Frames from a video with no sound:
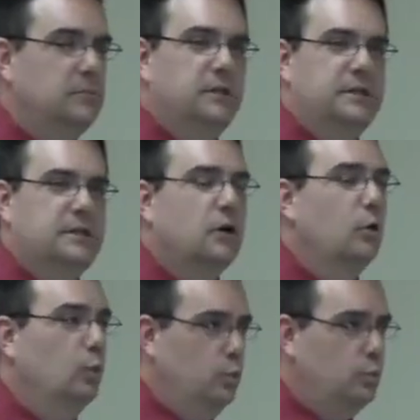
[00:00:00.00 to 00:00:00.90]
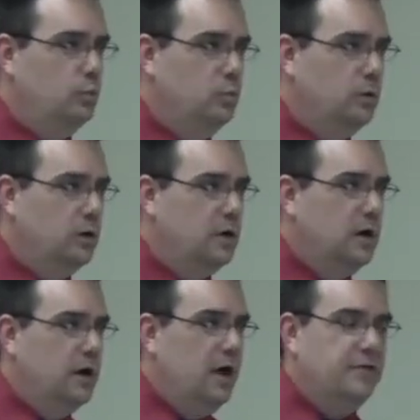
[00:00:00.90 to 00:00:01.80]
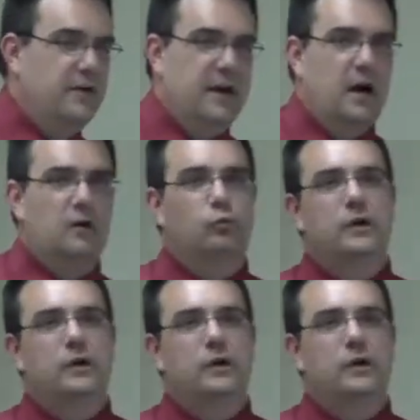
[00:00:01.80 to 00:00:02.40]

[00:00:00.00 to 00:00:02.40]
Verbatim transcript: No. And they are